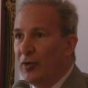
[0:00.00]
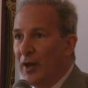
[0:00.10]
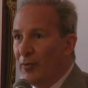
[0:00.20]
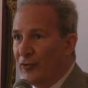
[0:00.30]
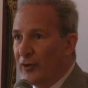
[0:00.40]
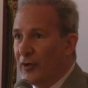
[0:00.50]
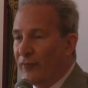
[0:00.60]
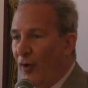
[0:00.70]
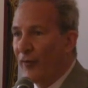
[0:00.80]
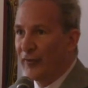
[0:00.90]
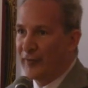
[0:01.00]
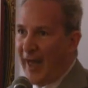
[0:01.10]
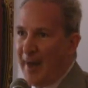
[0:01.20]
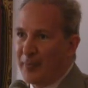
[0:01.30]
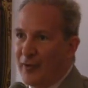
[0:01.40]
It was the fault of
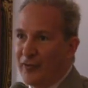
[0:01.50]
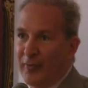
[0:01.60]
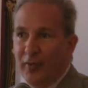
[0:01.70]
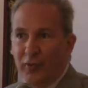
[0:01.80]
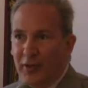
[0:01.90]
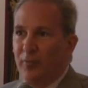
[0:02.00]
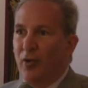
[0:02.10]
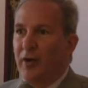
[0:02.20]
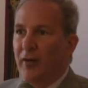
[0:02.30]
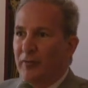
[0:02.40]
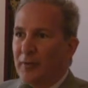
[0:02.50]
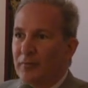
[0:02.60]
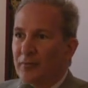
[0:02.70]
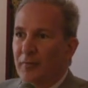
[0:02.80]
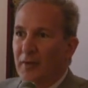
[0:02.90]
capitalism, and we need more government.
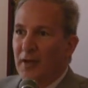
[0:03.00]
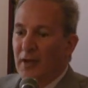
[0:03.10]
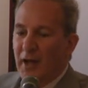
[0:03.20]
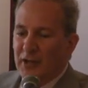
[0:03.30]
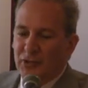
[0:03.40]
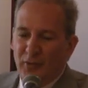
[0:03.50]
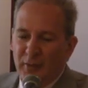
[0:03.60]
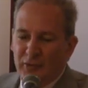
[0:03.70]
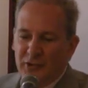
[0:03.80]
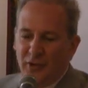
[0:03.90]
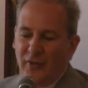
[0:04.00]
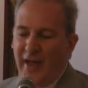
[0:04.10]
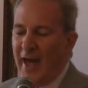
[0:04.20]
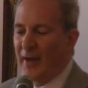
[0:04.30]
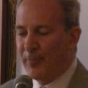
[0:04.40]
And so it was.
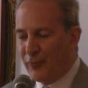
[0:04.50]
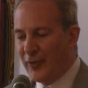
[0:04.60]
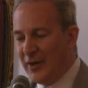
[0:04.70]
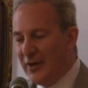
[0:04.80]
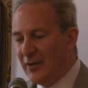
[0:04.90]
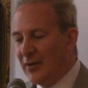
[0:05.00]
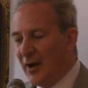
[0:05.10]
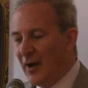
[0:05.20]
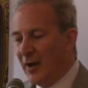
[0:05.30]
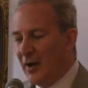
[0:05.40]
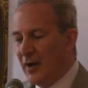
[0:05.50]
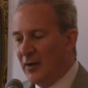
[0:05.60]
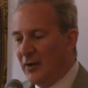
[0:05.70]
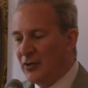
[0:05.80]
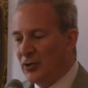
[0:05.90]
They had
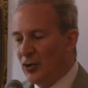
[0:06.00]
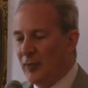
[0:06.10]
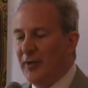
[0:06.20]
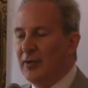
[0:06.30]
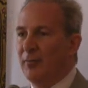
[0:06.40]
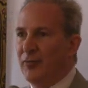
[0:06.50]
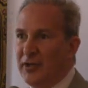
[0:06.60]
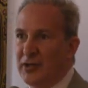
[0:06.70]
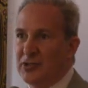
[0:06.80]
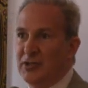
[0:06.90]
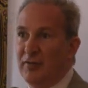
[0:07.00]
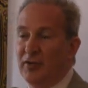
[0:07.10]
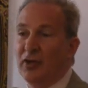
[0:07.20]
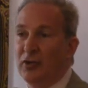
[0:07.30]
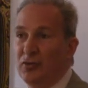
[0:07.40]
a determined, preconceived
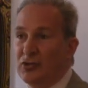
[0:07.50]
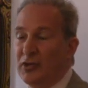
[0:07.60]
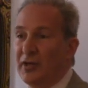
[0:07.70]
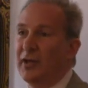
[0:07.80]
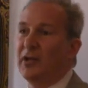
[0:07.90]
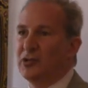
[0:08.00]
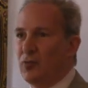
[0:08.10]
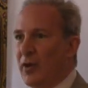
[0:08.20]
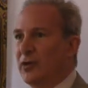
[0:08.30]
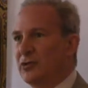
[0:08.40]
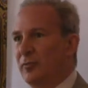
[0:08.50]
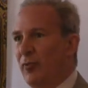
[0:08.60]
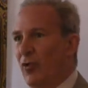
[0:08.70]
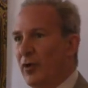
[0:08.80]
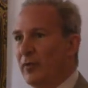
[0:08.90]
conclusion that they just wanted to
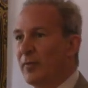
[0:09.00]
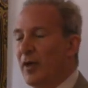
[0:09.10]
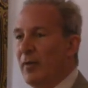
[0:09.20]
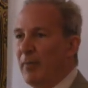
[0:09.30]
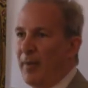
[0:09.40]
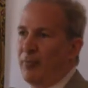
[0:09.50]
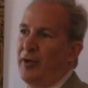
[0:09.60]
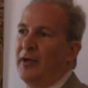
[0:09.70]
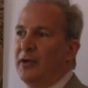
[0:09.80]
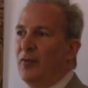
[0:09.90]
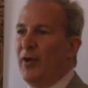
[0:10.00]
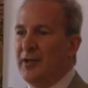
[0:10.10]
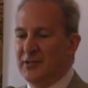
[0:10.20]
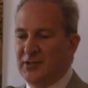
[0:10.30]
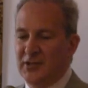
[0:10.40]
support by bringing in
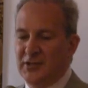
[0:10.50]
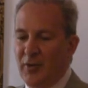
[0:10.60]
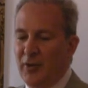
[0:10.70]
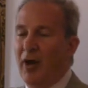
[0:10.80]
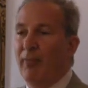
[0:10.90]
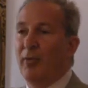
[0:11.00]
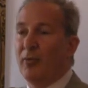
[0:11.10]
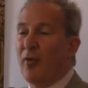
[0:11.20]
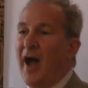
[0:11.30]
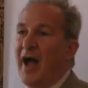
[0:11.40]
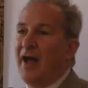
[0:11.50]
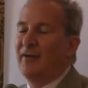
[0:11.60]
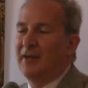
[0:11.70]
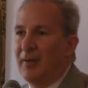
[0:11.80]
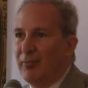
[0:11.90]
witnesses that would help them arrive
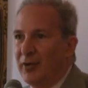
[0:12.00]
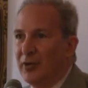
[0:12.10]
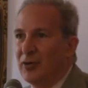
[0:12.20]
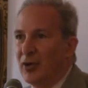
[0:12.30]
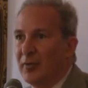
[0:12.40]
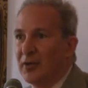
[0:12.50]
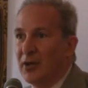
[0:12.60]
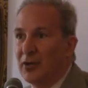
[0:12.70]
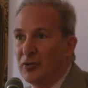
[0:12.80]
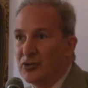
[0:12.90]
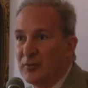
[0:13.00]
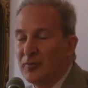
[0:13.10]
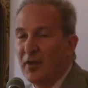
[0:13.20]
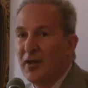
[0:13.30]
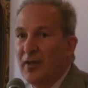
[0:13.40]
at that predetermined
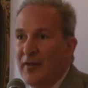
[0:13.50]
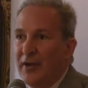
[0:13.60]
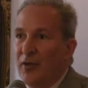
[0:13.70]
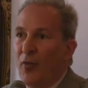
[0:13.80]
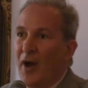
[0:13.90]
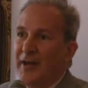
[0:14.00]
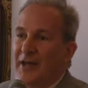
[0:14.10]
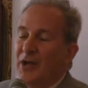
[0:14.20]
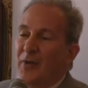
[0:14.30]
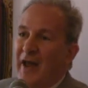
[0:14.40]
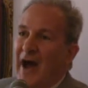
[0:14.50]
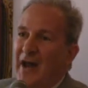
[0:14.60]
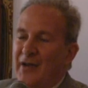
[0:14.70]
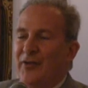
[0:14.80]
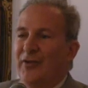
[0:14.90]
conclusion. They didn't want to hear an
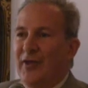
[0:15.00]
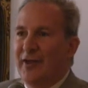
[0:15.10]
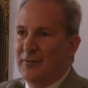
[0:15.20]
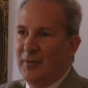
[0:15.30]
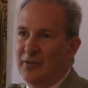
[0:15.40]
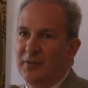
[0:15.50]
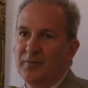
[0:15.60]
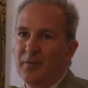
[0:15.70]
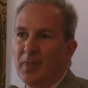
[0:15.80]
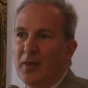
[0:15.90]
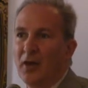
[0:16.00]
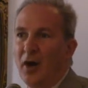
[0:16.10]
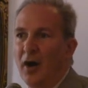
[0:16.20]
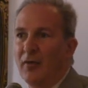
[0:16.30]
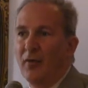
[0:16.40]
honest assessment
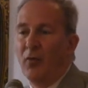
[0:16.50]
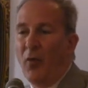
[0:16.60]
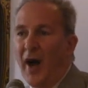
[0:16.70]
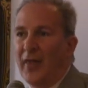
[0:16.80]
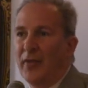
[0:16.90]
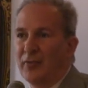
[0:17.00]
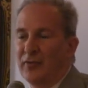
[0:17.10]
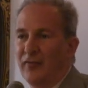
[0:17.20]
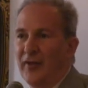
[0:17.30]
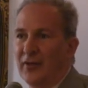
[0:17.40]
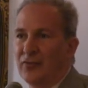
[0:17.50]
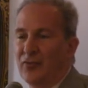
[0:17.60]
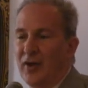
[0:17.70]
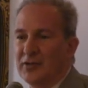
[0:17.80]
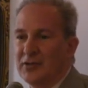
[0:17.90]
of why there was a financial
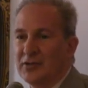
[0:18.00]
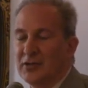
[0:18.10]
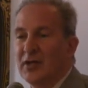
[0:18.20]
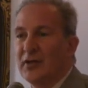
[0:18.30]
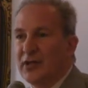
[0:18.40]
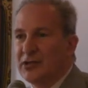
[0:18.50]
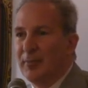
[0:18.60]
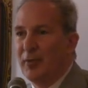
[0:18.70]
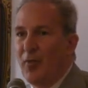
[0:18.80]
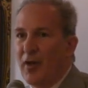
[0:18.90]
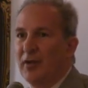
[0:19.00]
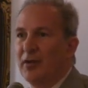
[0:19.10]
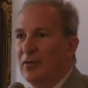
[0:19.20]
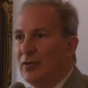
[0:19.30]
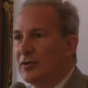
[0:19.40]
crisis. They simply wanted
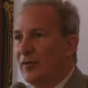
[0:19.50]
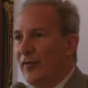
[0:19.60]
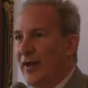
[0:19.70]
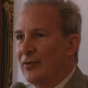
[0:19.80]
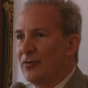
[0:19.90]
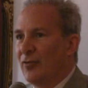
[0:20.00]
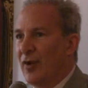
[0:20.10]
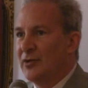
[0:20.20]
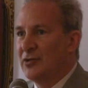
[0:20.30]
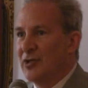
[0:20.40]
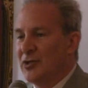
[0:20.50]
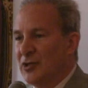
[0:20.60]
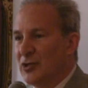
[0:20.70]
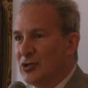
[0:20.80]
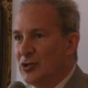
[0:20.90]
to use the financial crisis as
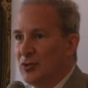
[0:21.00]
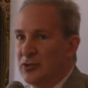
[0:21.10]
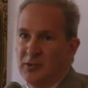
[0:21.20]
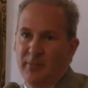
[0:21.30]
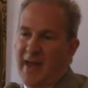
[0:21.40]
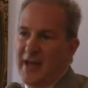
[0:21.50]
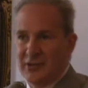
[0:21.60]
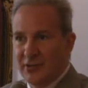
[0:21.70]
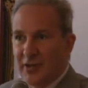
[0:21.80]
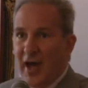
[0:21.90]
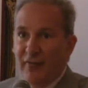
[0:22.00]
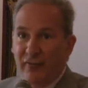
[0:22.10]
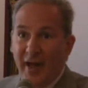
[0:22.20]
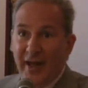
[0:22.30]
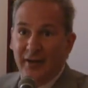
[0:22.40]
an excuse to pass
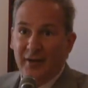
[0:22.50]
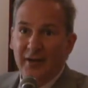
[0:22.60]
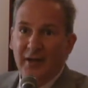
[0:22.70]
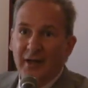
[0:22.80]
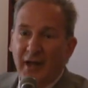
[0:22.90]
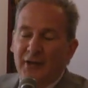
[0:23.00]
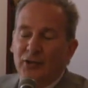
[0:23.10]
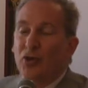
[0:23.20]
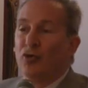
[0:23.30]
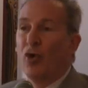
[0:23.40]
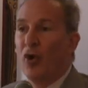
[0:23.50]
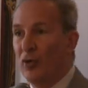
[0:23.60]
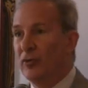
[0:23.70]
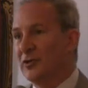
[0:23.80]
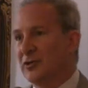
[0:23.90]
Dodd-Frank and to
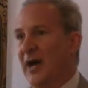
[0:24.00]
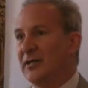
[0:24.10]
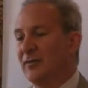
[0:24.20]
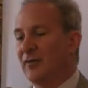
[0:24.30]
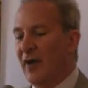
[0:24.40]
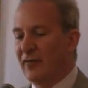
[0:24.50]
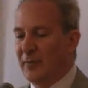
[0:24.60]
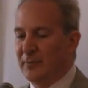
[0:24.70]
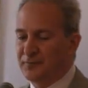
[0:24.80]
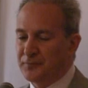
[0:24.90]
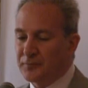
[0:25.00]
grow the size of government.